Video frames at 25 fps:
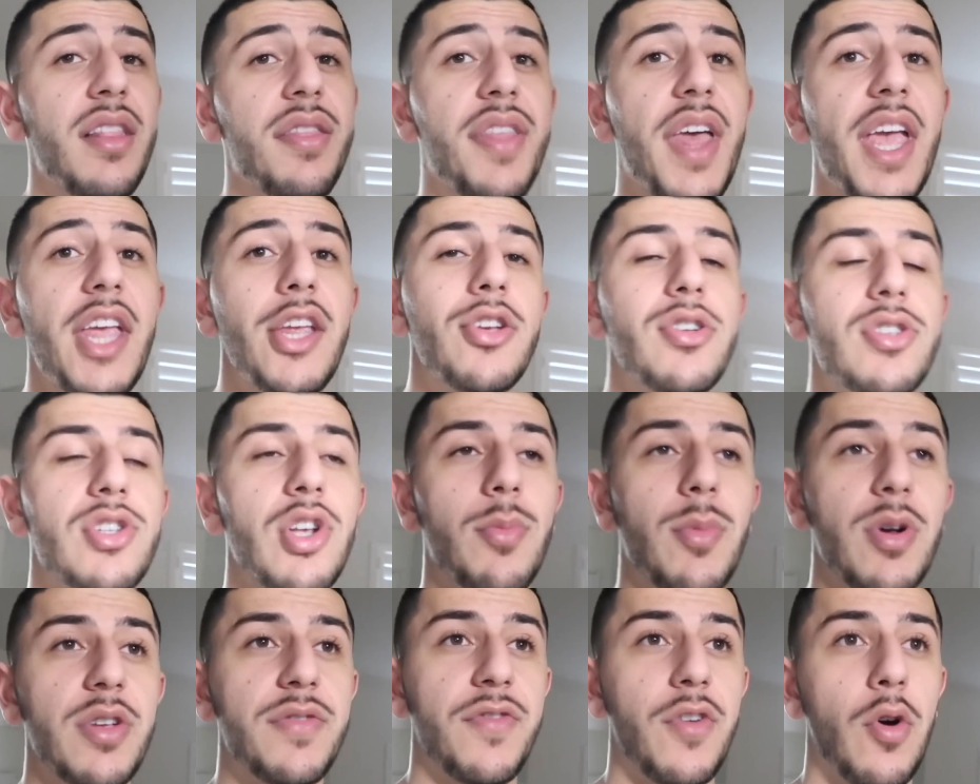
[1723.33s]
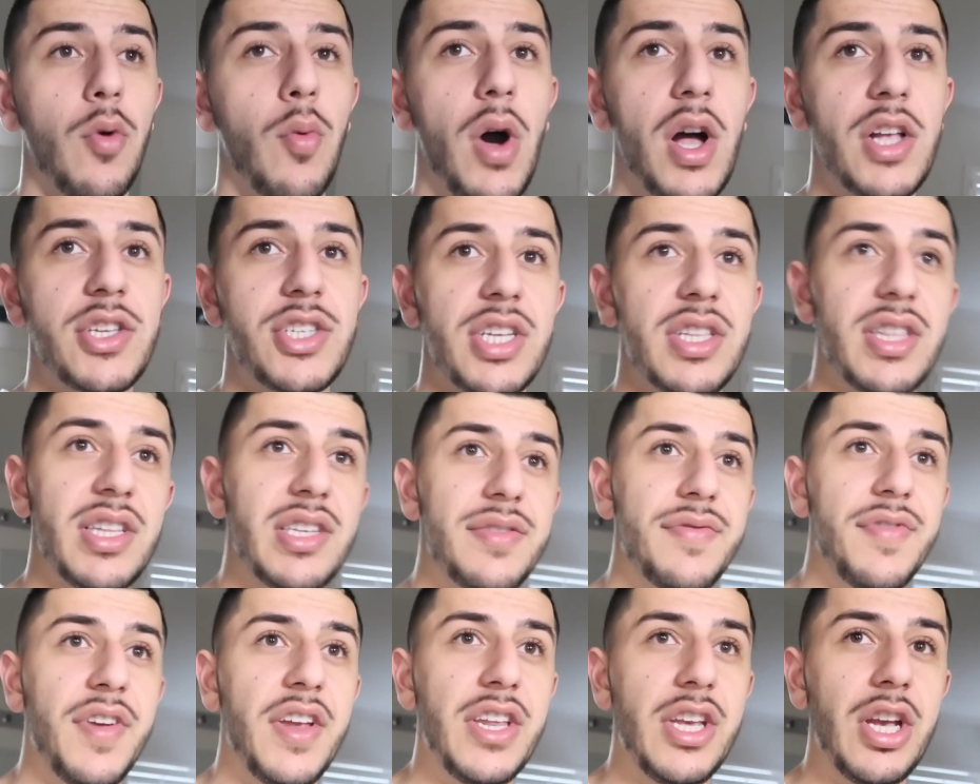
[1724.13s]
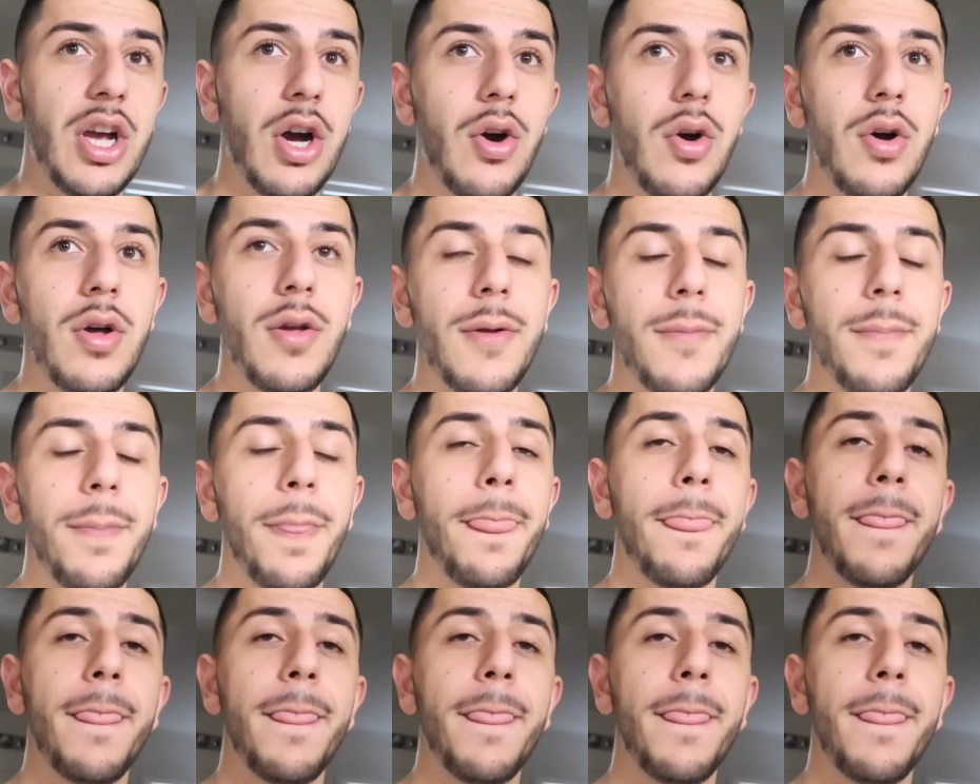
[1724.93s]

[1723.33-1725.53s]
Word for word: Thank you so much for watching this video.